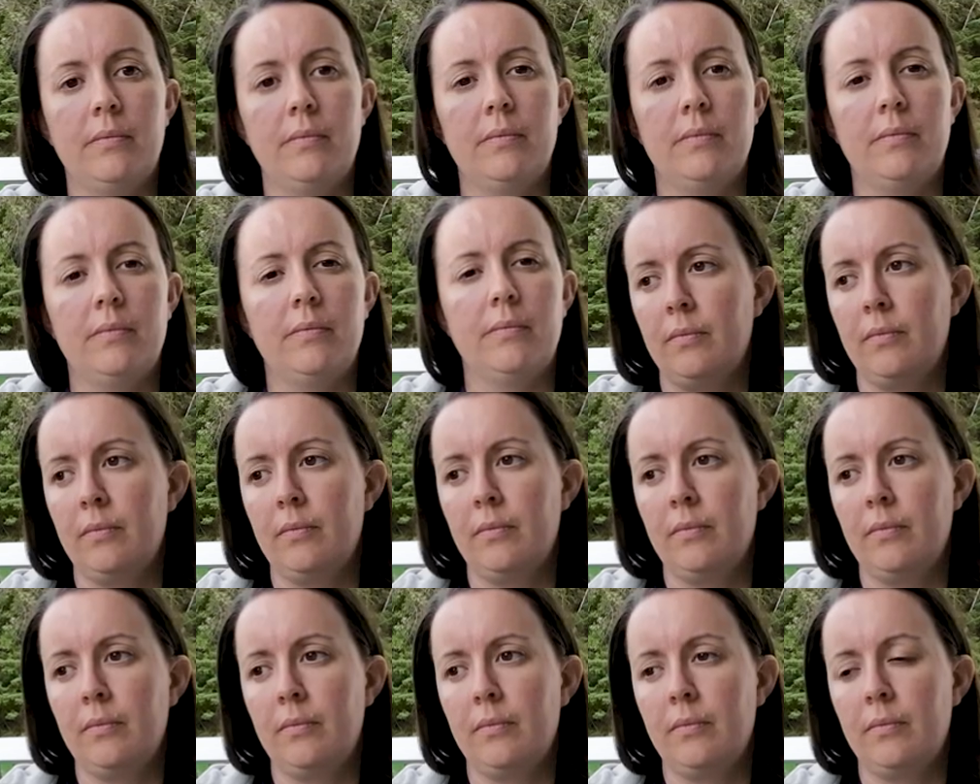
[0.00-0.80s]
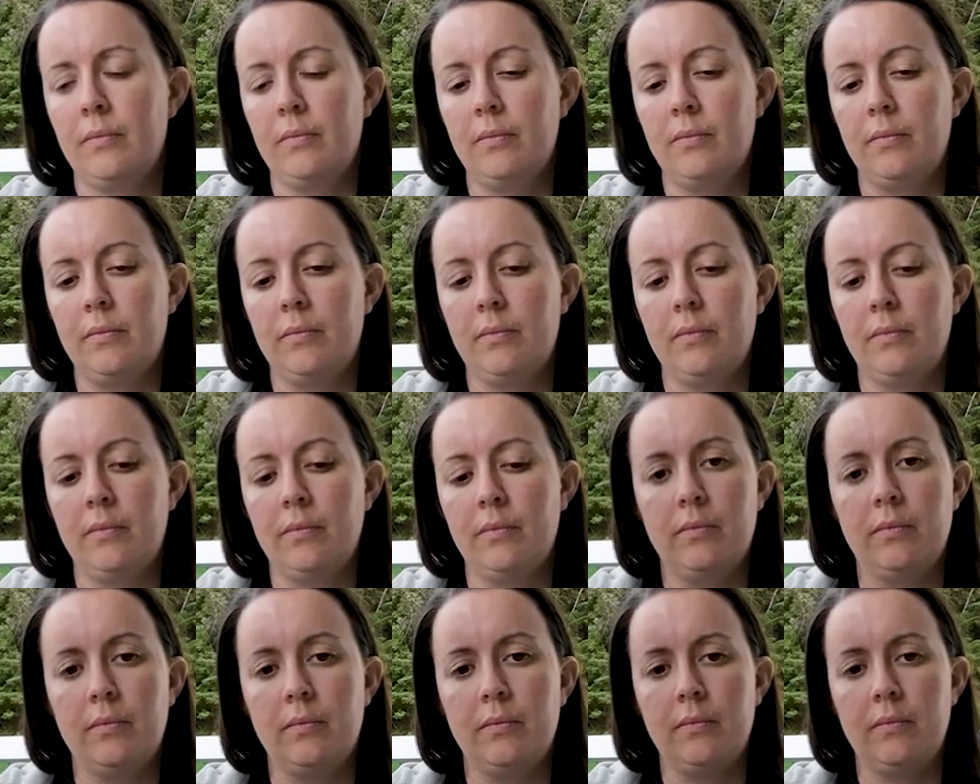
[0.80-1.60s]

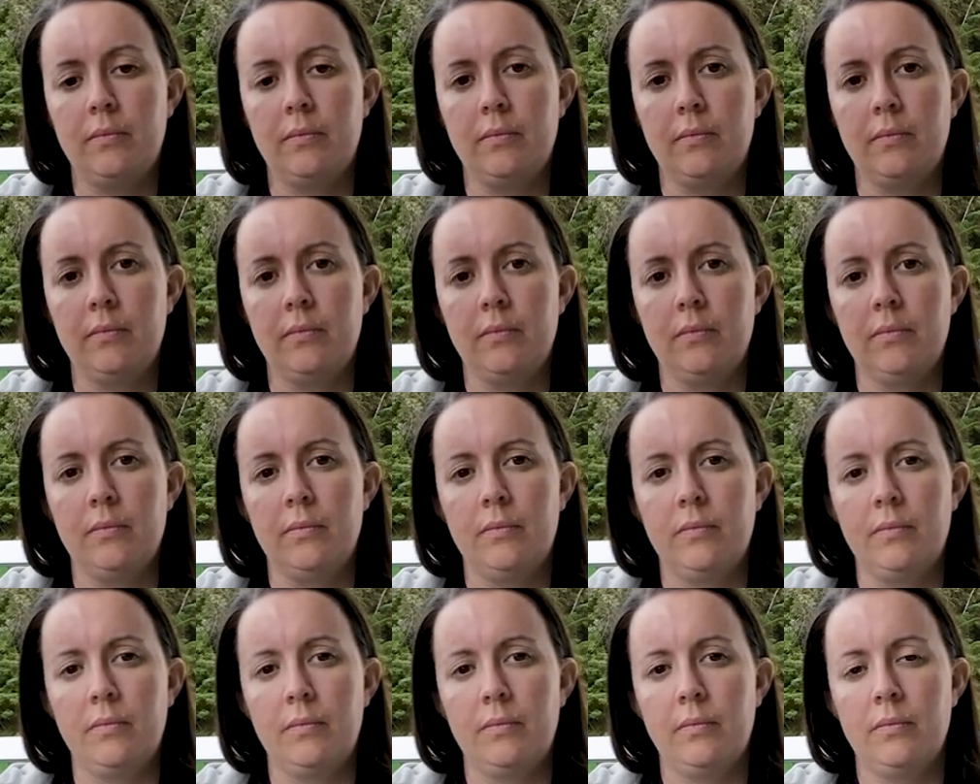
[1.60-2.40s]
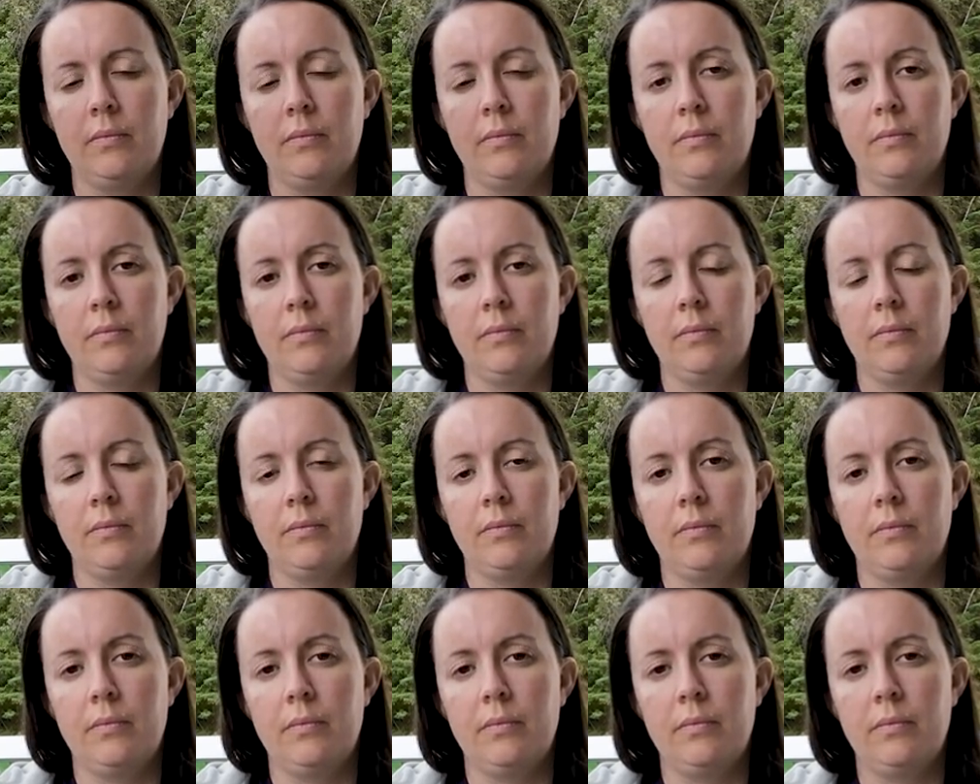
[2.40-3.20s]

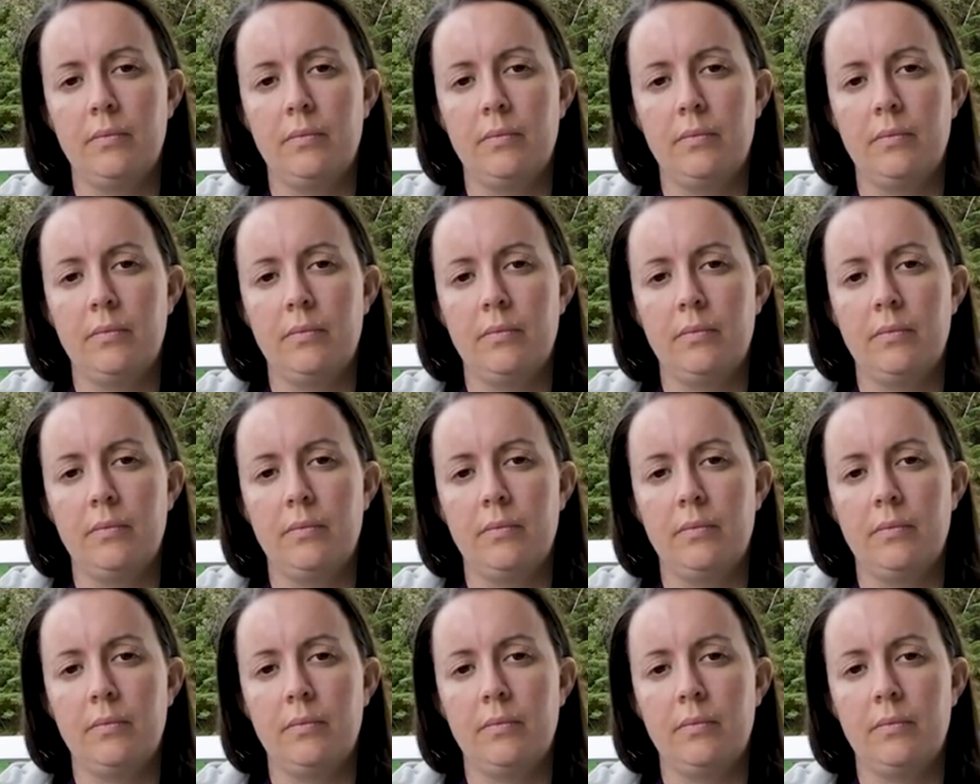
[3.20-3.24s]
(not speaking)